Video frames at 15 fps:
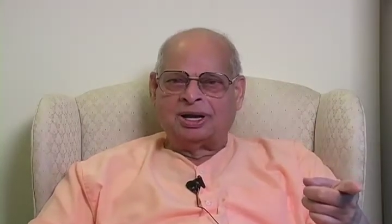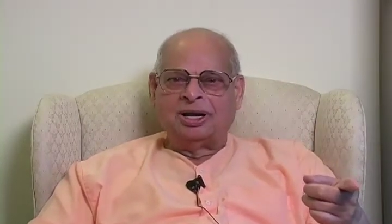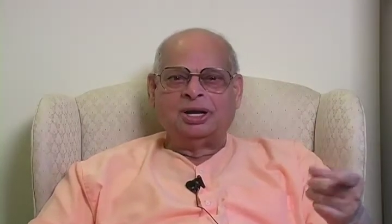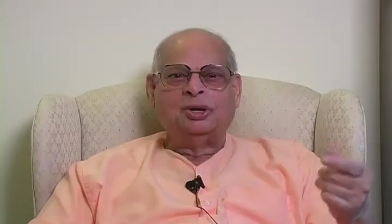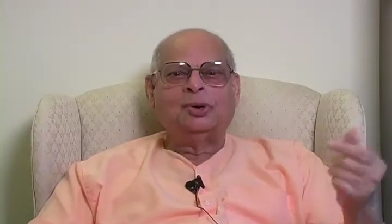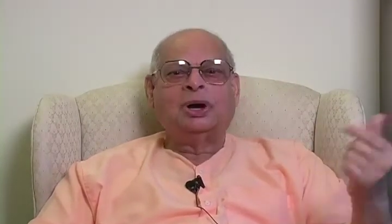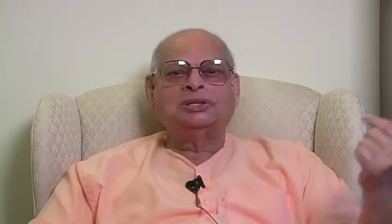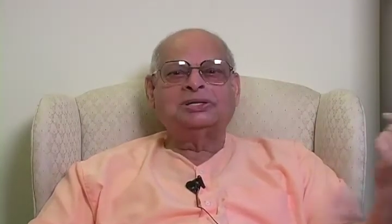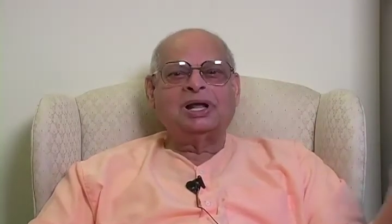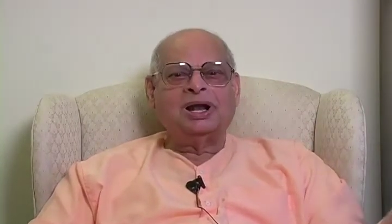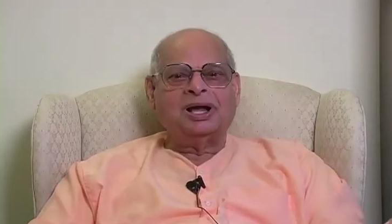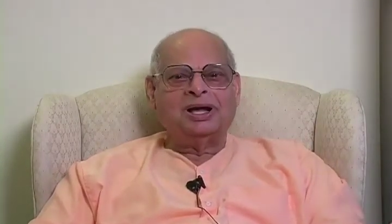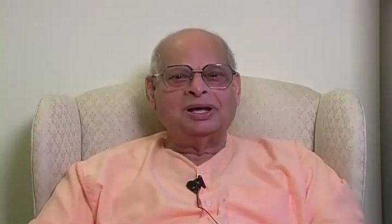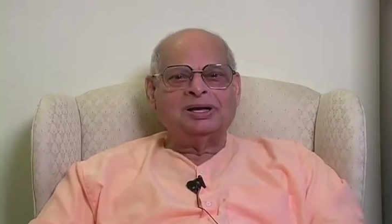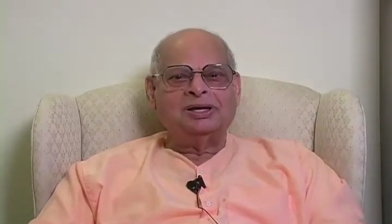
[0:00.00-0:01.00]
He was
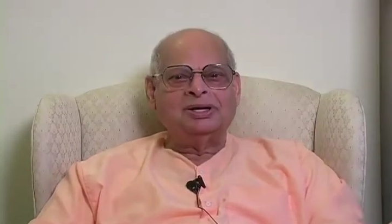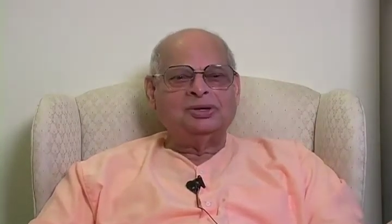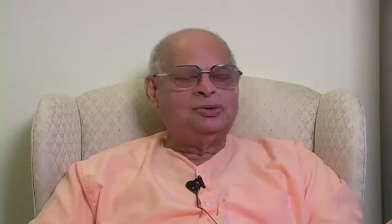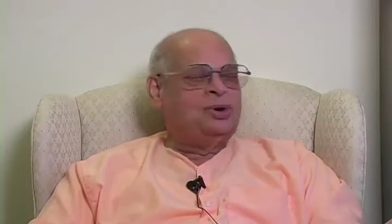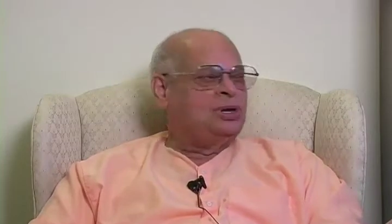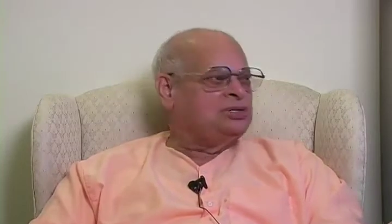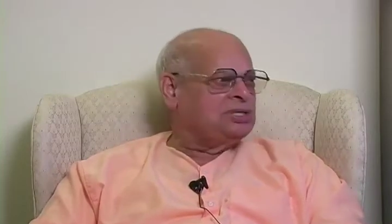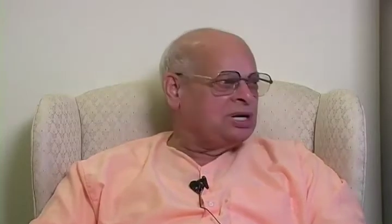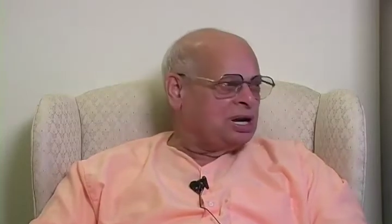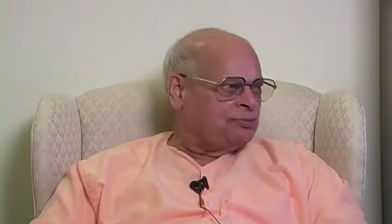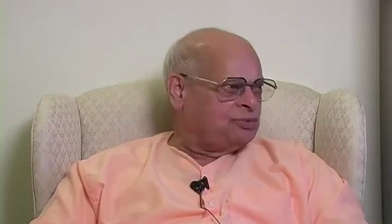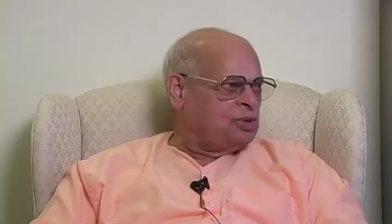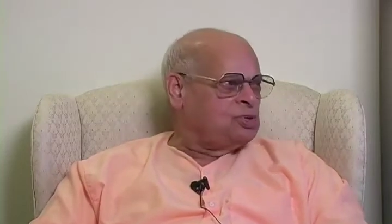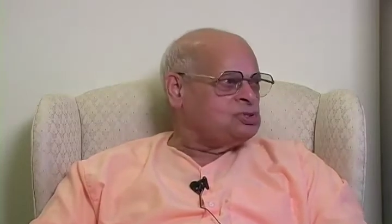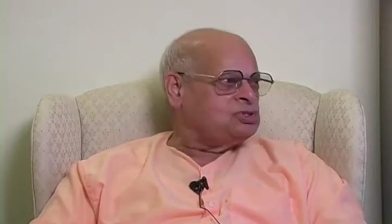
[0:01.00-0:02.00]
a, he was a
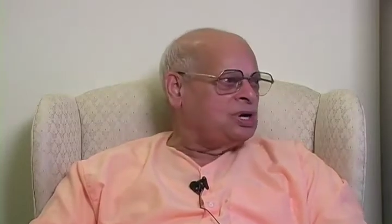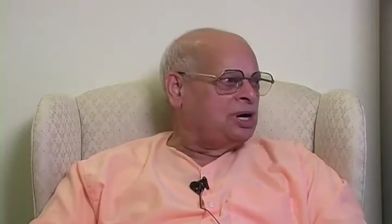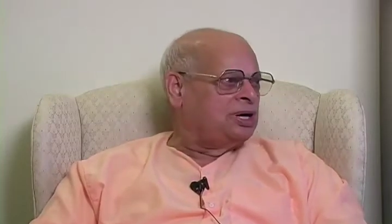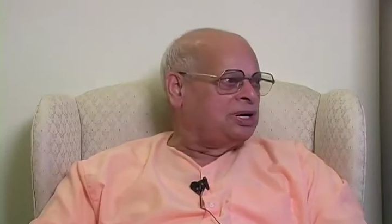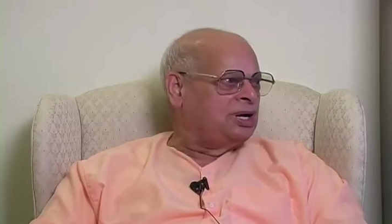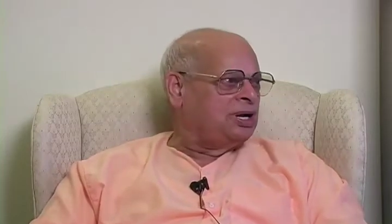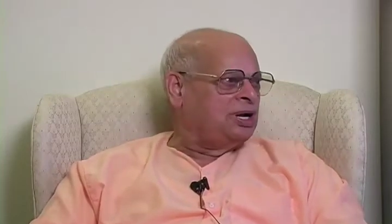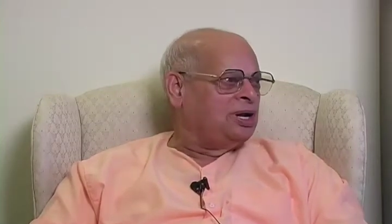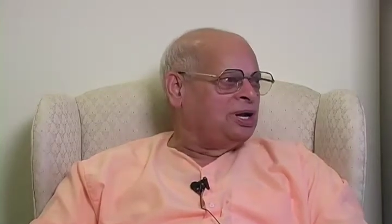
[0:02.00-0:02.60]
revolutionary.